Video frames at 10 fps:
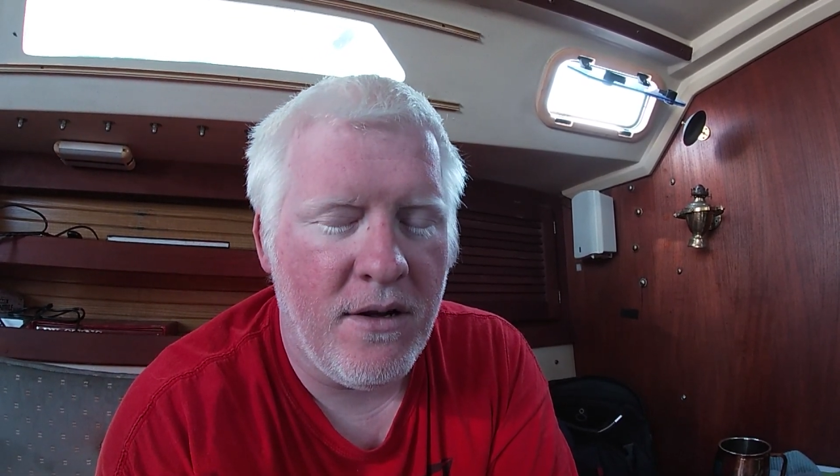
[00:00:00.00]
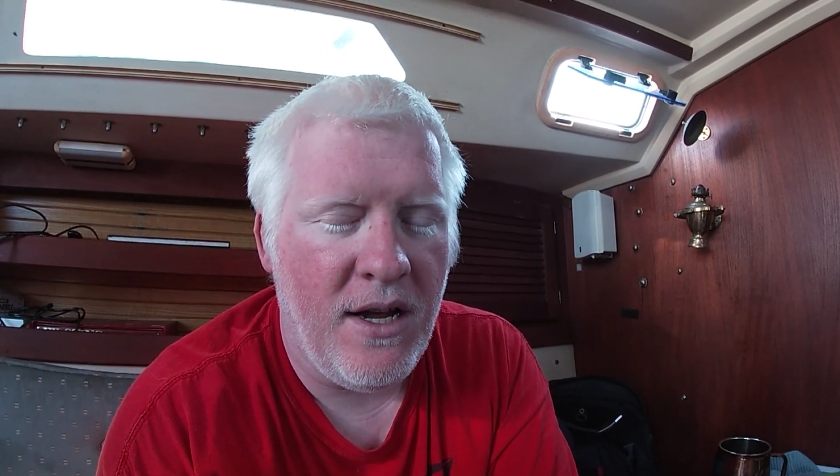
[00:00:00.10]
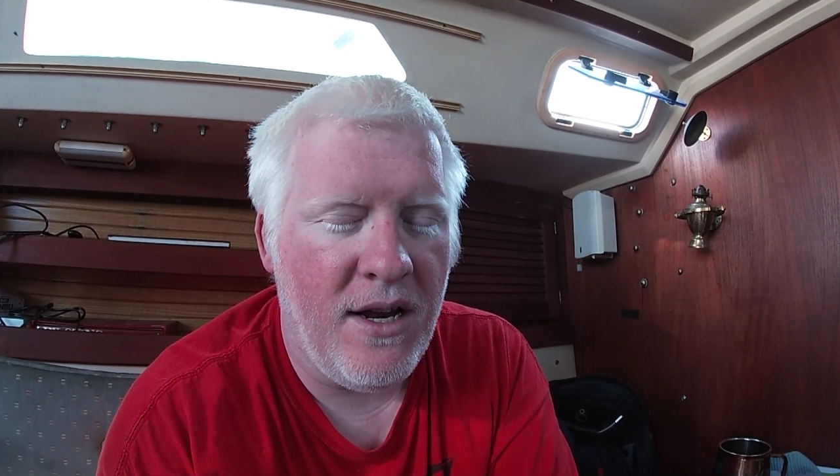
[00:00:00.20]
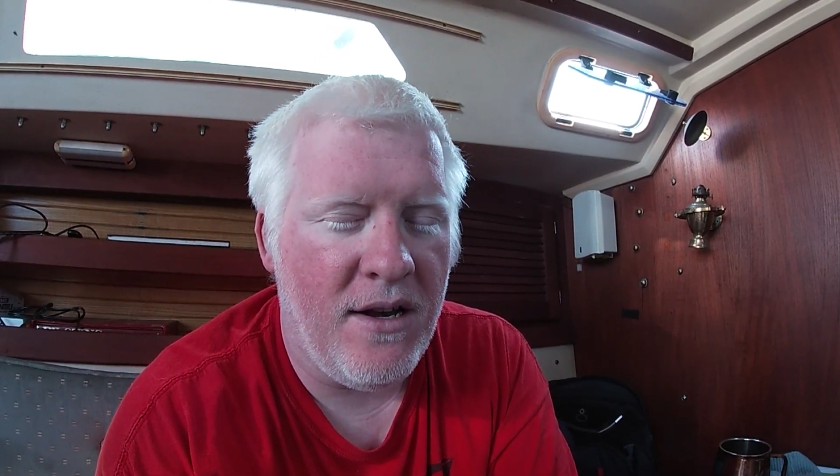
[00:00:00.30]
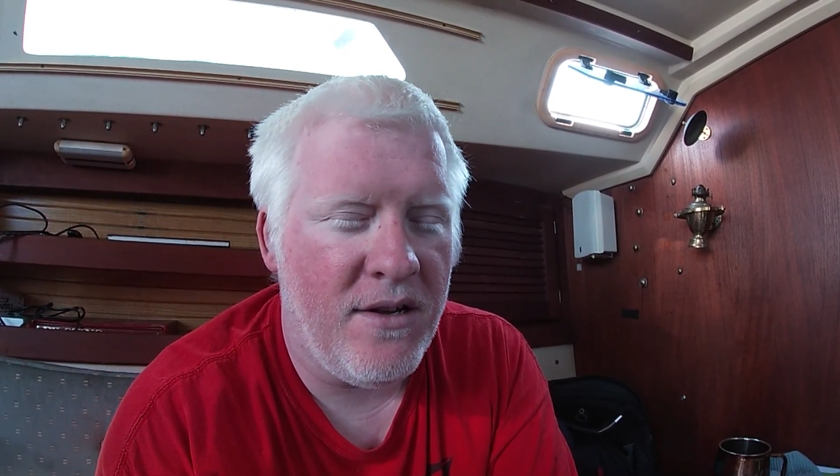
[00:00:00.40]

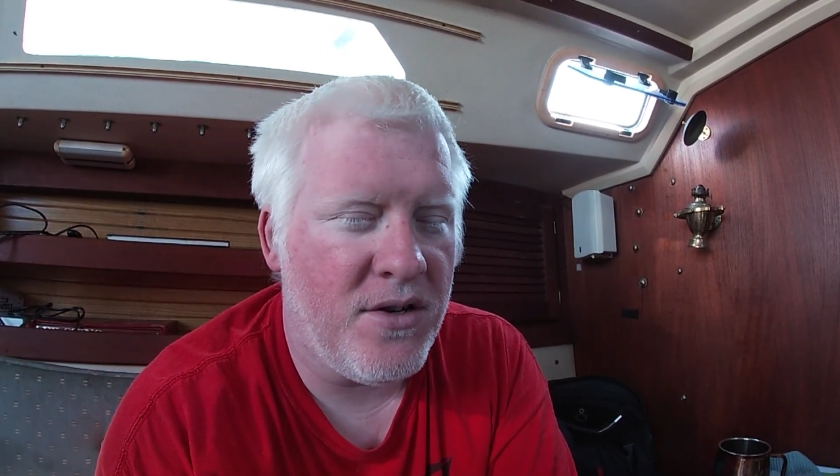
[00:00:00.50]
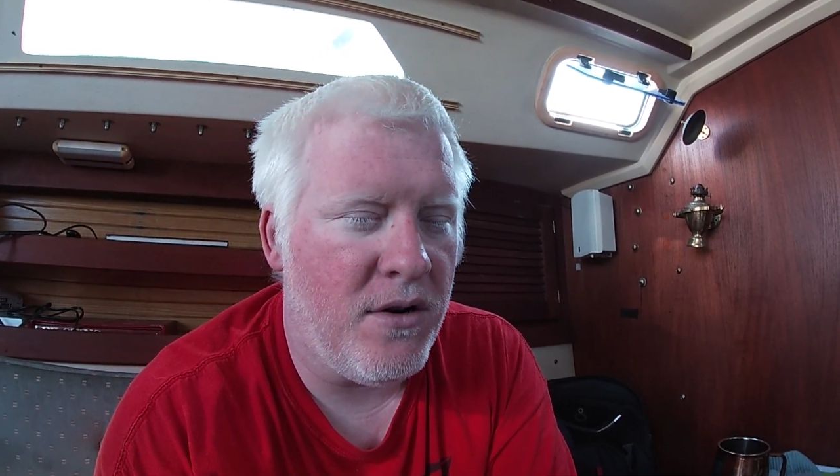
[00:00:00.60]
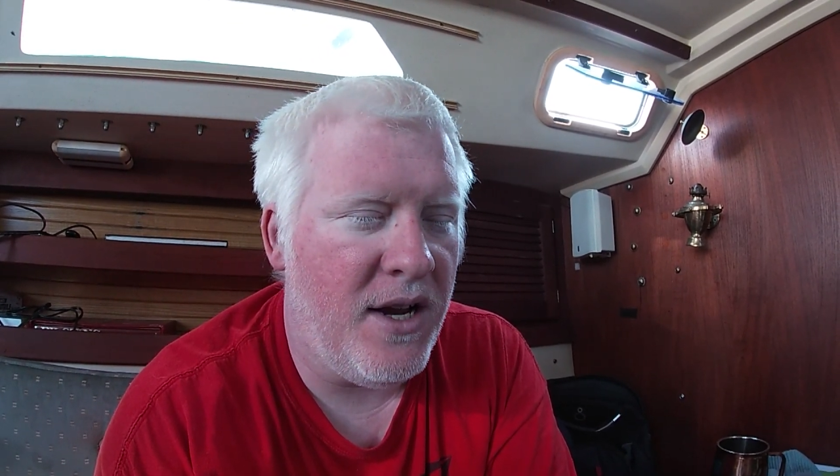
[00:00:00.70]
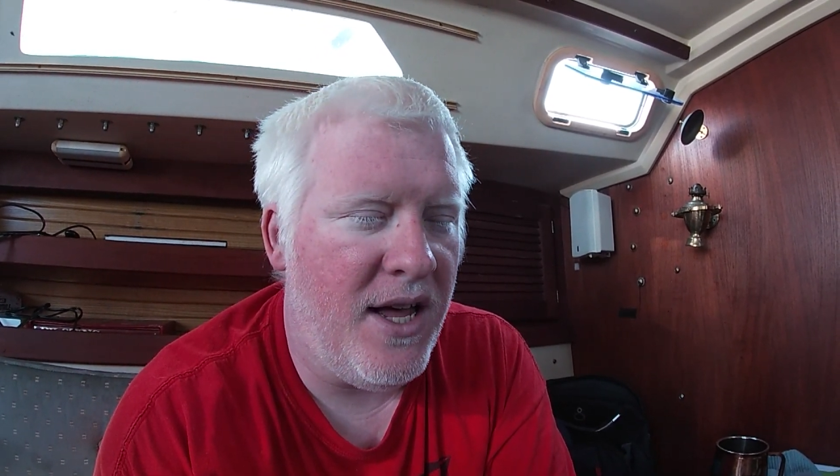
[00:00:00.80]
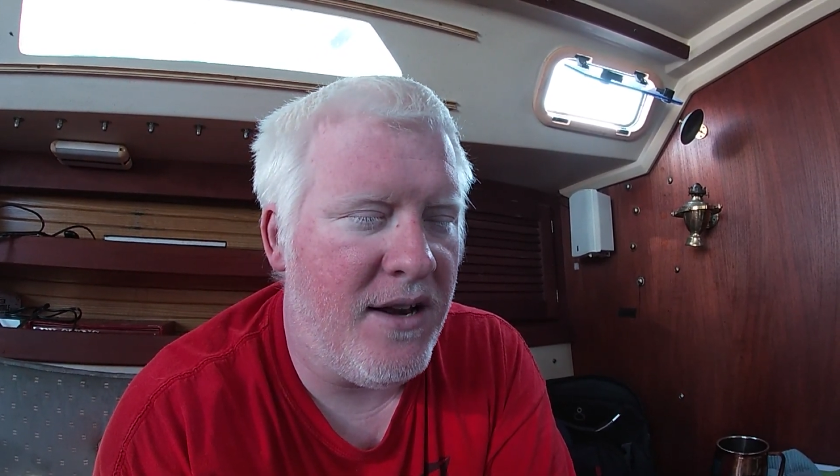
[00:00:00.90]
and
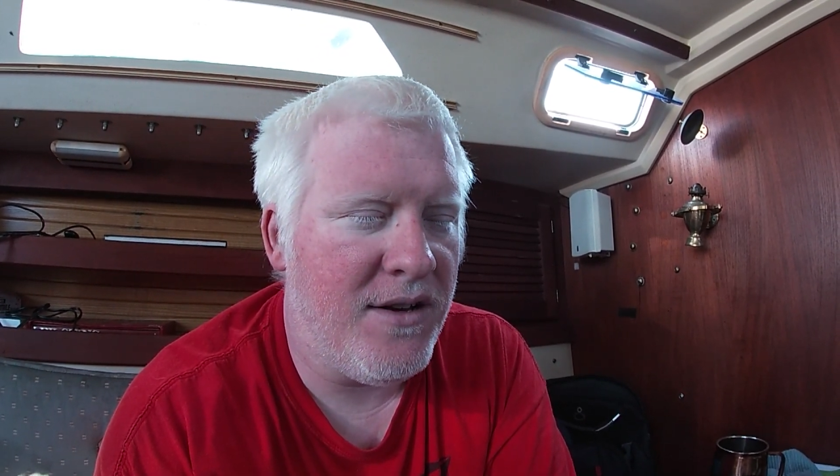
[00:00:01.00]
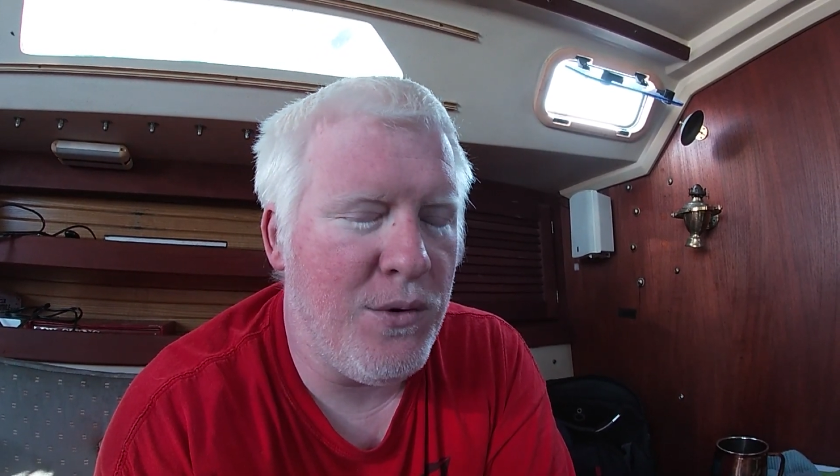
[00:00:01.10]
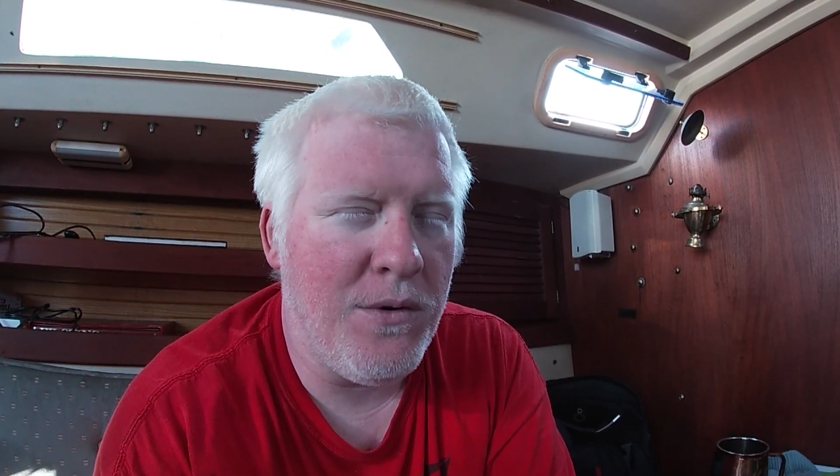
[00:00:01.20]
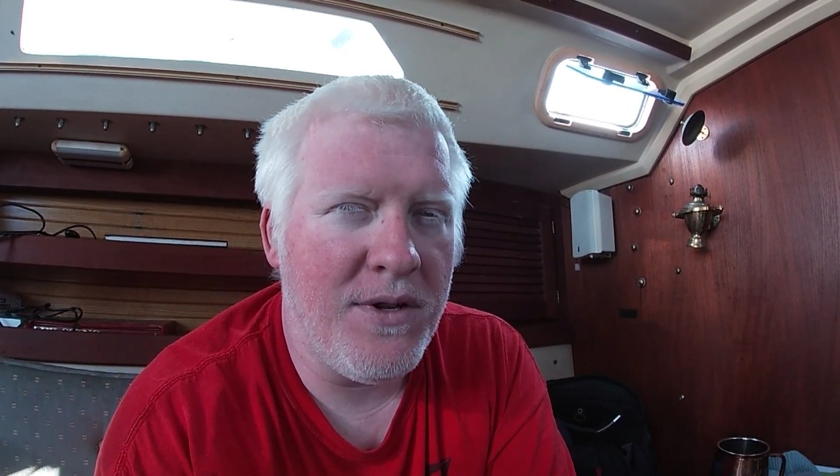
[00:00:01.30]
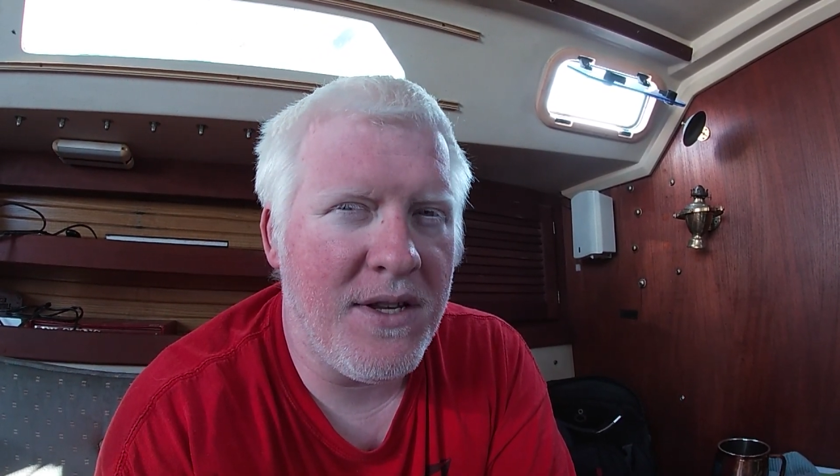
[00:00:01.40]
start headed
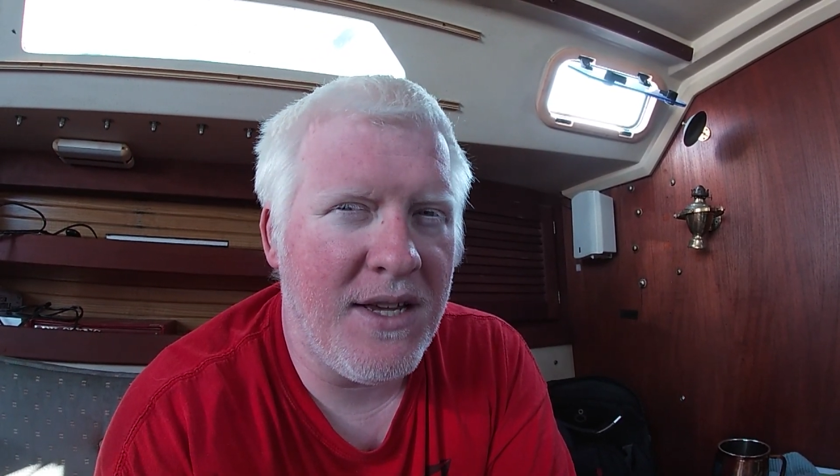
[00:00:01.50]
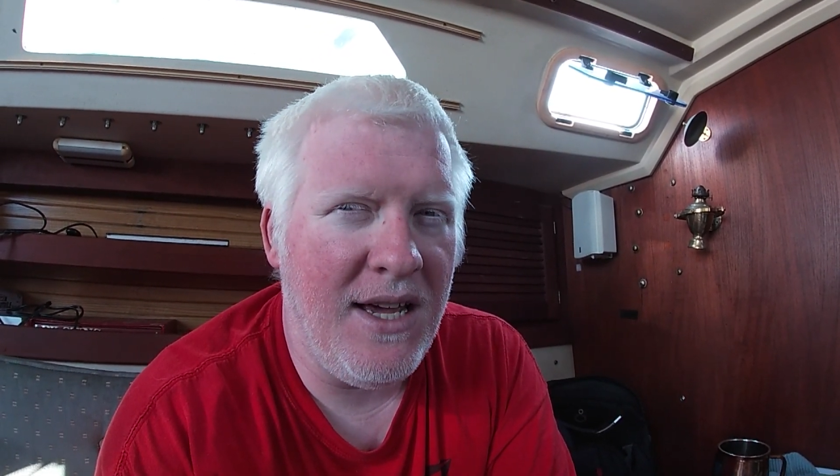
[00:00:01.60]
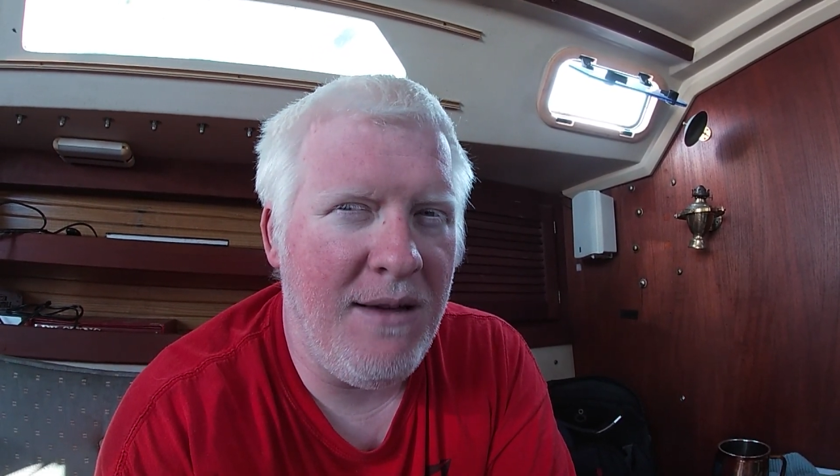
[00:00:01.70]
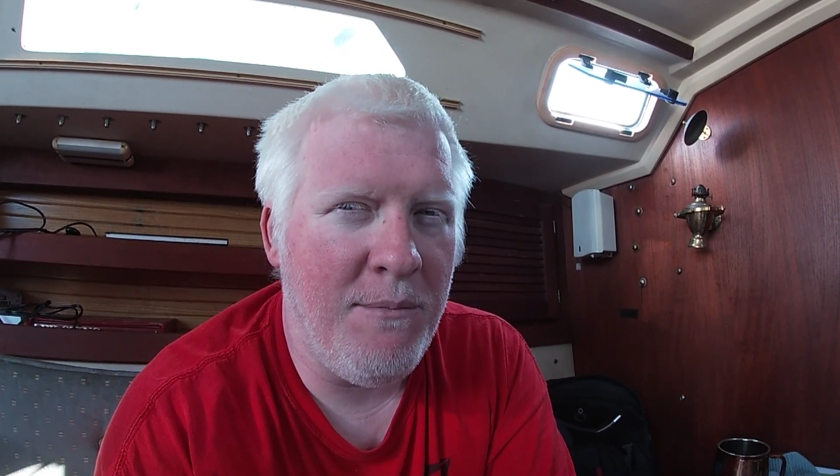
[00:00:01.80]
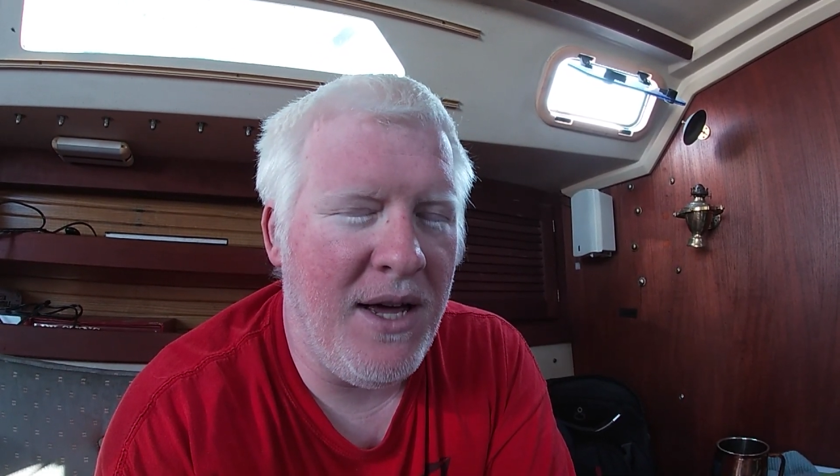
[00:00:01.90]
towards
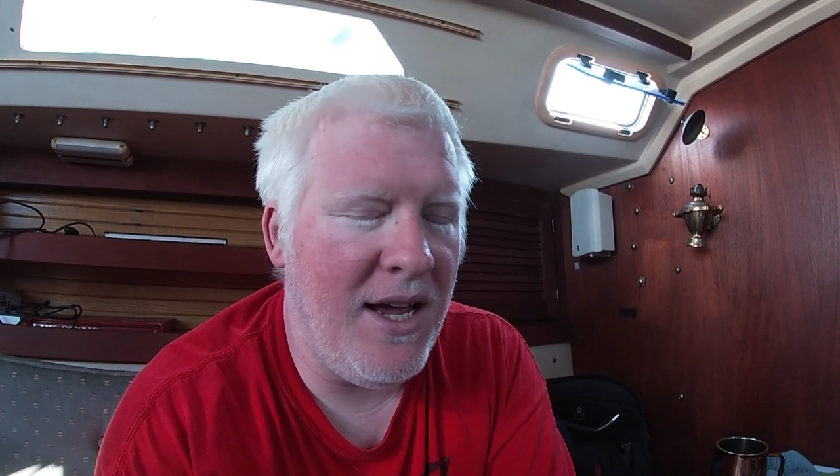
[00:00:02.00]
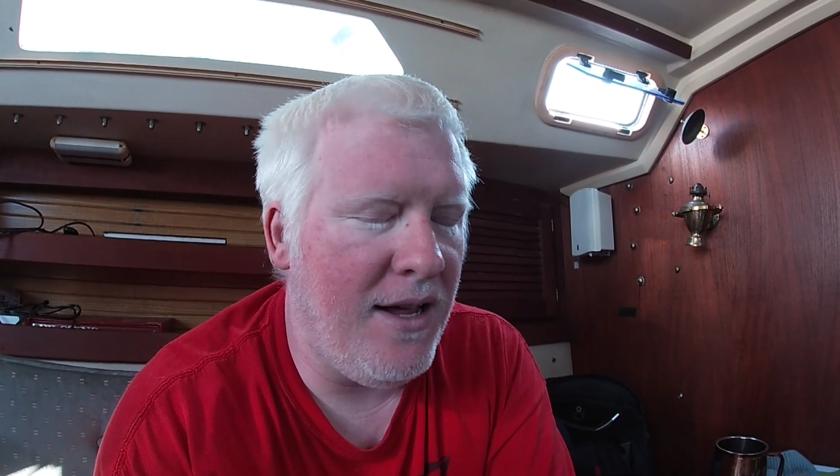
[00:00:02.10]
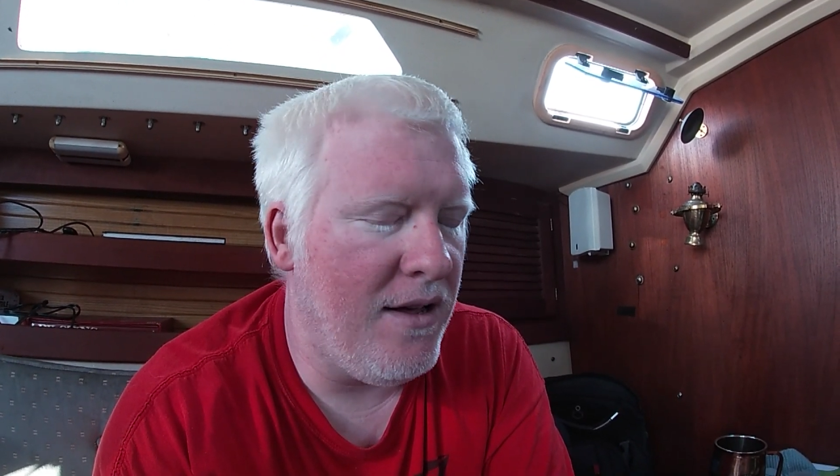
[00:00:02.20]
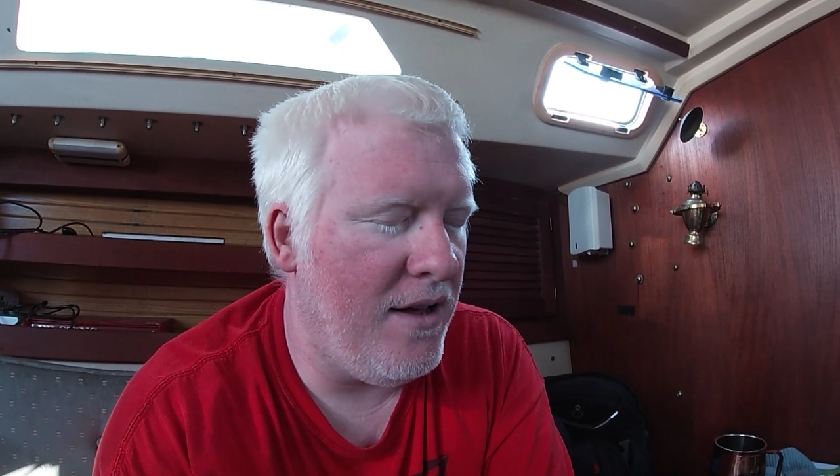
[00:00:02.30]
Cape May.